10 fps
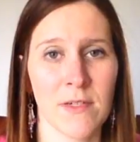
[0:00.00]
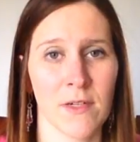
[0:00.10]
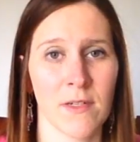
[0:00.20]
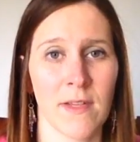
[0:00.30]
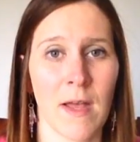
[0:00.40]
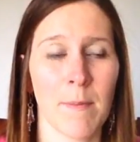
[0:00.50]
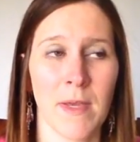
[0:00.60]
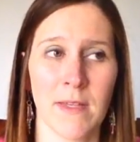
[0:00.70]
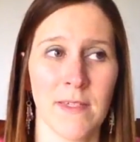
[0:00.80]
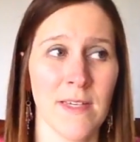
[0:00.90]
strict on that
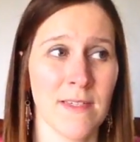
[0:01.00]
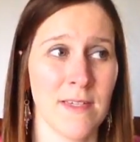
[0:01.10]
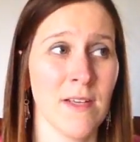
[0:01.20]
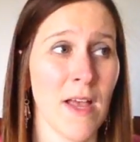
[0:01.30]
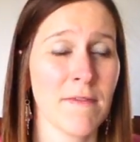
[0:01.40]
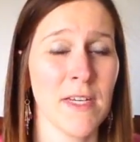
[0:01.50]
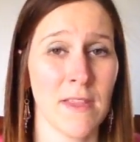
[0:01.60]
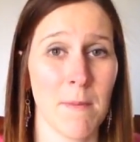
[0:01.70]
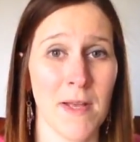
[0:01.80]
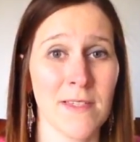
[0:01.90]
because he'll have to
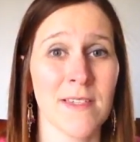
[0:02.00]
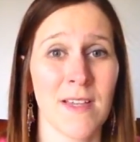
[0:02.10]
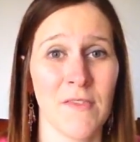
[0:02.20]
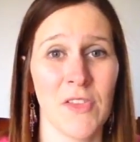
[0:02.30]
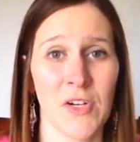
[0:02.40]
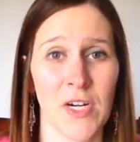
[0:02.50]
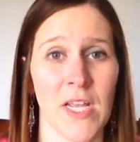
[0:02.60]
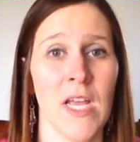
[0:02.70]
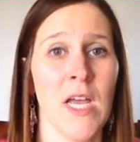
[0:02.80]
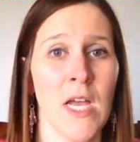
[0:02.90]
get the bus at
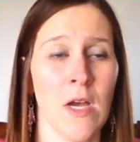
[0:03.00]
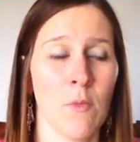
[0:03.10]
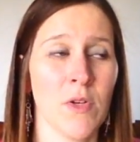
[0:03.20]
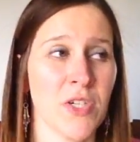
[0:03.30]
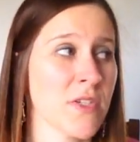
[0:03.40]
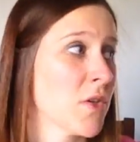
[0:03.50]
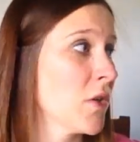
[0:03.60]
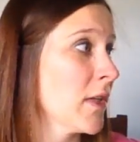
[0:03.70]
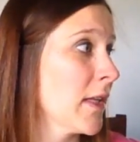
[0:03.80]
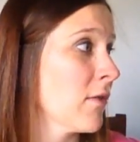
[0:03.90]
7:30, which is early.